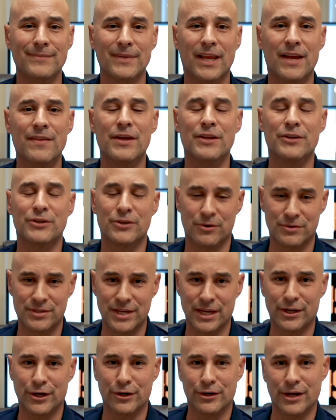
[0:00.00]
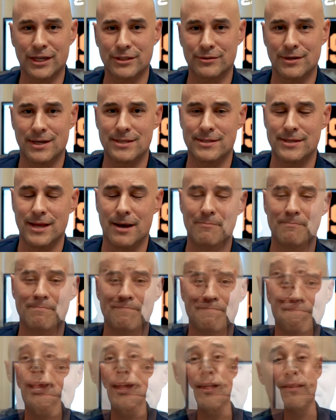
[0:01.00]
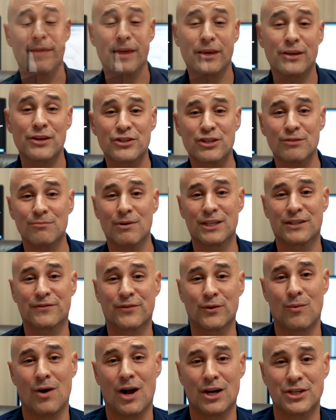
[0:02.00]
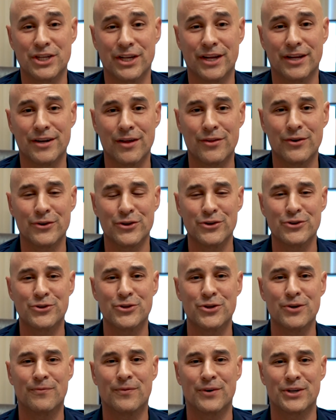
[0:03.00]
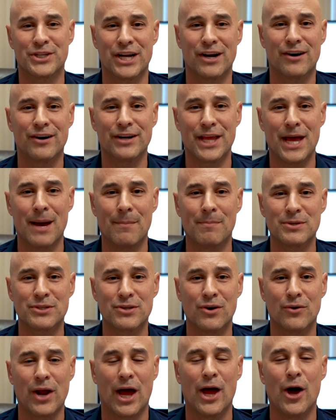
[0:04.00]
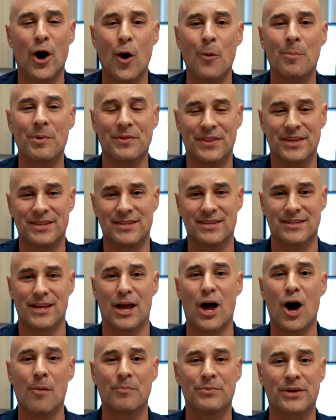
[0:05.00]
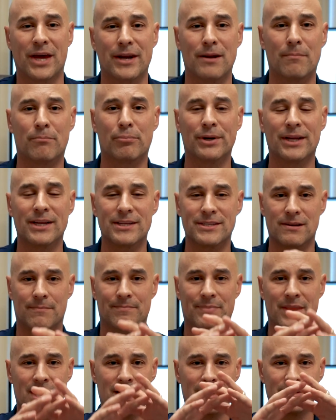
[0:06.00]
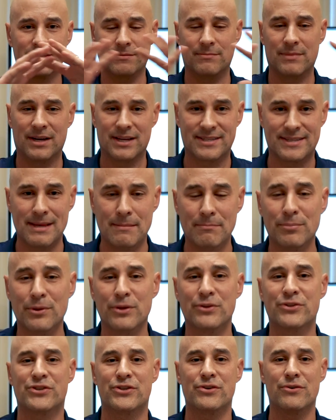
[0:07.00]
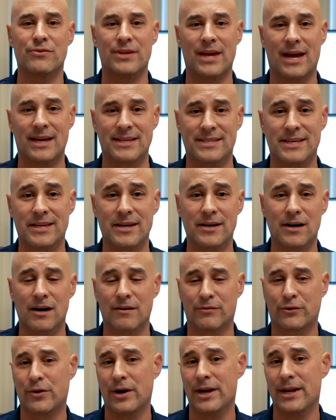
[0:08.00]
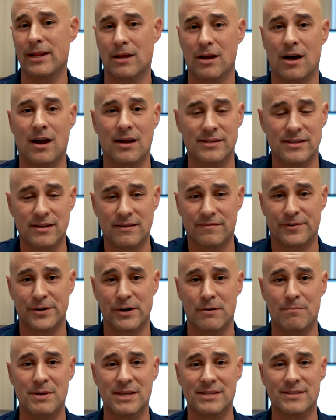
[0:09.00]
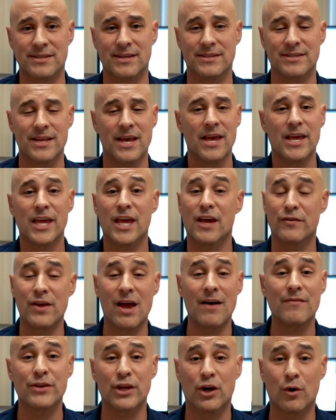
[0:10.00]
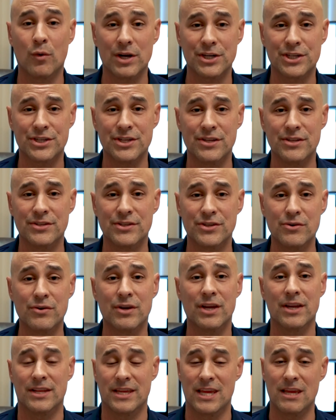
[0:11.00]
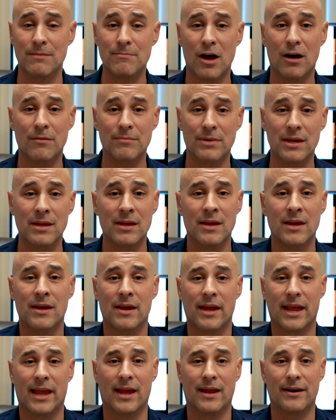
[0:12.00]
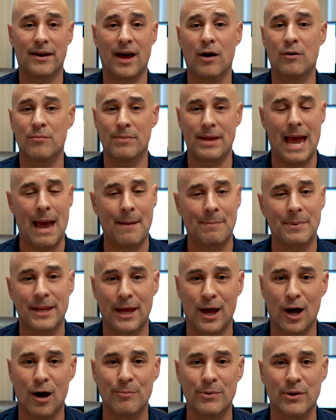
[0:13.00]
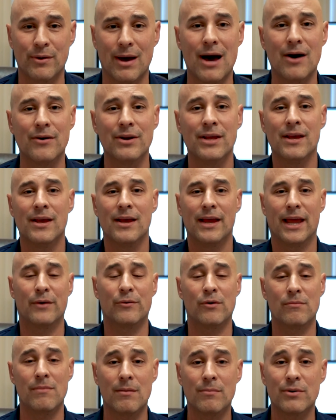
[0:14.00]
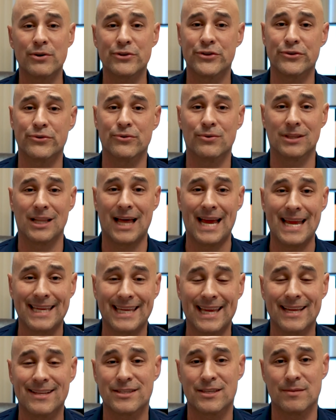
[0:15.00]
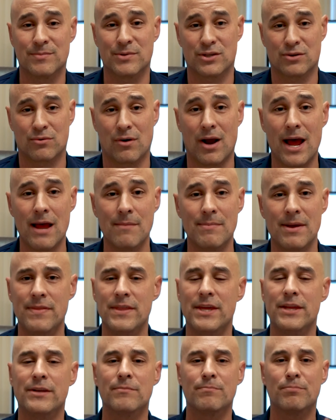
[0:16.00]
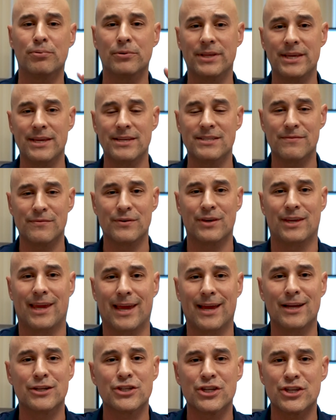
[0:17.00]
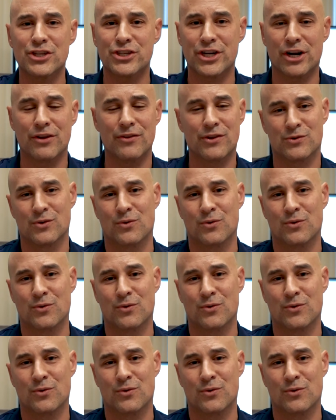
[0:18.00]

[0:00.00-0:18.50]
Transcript: and then go take your next right step. Thank you so much for watching another YouTube for Charity episode. I hope that this has helped kind of bring some semblance to the idea of creating content for your business. If you have any questions, you can email me and I would be happy to help you out. And remember to like and subscribe, and then please, if you can, just share this